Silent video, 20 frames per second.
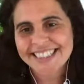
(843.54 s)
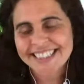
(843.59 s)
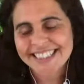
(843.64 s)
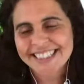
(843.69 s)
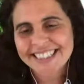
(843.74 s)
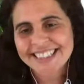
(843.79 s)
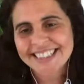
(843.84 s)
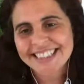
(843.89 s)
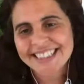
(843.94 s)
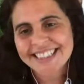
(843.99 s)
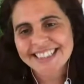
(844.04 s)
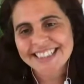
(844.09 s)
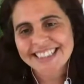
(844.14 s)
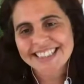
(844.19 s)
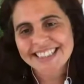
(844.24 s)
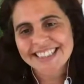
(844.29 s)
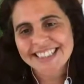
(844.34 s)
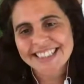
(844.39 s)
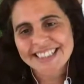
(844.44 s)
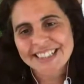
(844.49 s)

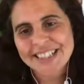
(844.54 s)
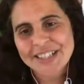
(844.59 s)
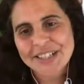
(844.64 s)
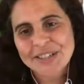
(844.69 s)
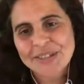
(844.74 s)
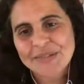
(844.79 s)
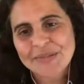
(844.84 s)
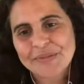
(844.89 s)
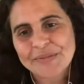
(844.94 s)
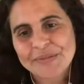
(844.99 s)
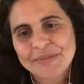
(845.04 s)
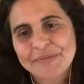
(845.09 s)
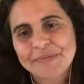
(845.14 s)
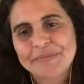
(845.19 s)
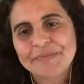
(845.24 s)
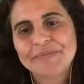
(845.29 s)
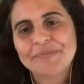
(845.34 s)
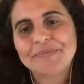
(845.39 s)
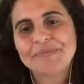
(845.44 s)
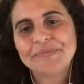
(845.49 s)

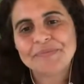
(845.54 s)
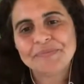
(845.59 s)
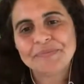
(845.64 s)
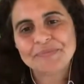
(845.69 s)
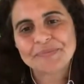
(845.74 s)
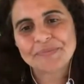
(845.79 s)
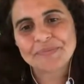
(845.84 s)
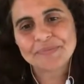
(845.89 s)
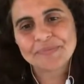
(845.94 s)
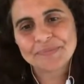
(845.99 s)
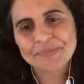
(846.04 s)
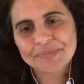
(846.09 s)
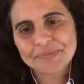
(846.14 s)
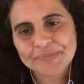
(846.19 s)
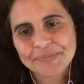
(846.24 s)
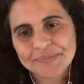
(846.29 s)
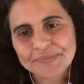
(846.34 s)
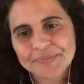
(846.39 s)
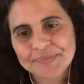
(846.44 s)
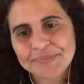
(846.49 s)

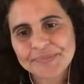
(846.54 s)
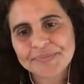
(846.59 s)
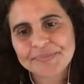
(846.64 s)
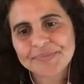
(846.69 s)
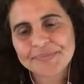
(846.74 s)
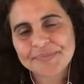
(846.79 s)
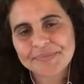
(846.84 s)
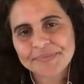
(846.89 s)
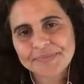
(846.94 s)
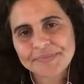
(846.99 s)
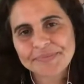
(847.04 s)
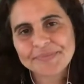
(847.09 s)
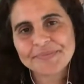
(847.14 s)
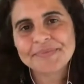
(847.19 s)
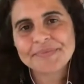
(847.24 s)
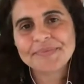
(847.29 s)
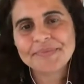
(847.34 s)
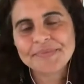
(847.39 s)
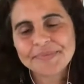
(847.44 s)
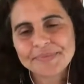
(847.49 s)

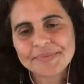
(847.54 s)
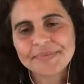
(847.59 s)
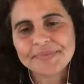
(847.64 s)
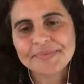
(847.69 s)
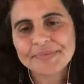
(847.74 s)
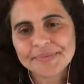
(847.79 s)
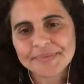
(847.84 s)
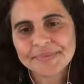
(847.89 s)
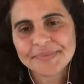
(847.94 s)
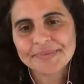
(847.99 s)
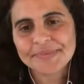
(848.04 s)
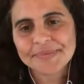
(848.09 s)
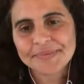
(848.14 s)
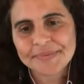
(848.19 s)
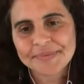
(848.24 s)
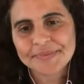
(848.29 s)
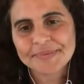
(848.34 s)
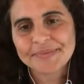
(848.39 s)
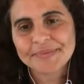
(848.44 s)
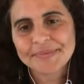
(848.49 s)

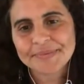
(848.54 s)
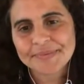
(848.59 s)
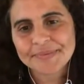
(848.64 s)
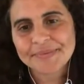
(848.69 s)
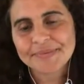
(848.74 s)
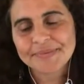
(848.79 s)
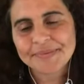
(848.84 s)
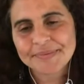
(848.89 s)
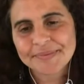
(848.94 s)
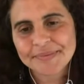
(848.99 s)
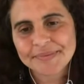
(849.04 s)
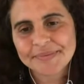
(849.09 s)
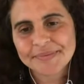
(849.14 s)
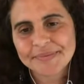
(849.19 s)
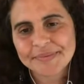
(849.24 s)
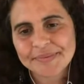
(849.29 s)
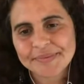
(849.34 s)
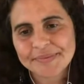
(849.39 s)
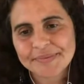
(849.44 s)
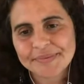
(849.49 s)

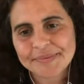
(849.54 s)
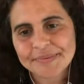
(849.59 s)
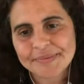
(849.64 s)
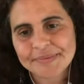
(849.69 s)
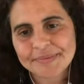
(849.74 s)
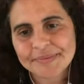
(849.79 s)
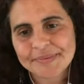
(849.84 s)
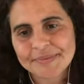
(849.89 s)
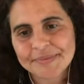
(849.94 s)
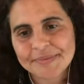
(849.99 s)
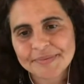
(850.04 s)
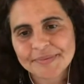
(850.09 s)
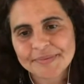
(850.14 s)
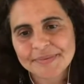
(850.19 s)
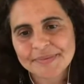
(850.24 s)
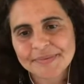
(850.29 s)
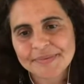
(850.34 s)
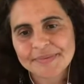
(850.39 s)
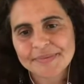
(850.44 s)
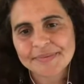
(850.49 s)

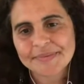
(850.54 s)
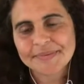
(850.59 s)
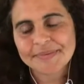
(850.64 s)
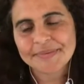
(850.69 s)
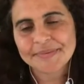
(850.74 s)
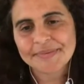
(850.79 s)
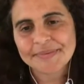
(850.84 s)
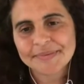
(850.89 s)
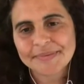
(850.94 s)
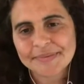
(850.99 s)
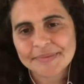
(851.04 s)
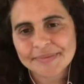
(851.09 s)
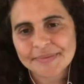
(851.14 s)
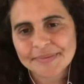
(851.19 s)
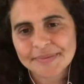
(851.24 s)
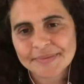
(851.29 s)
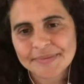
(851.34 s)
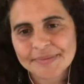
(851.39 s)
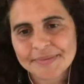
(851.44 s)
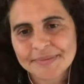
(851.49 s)
(not speaking)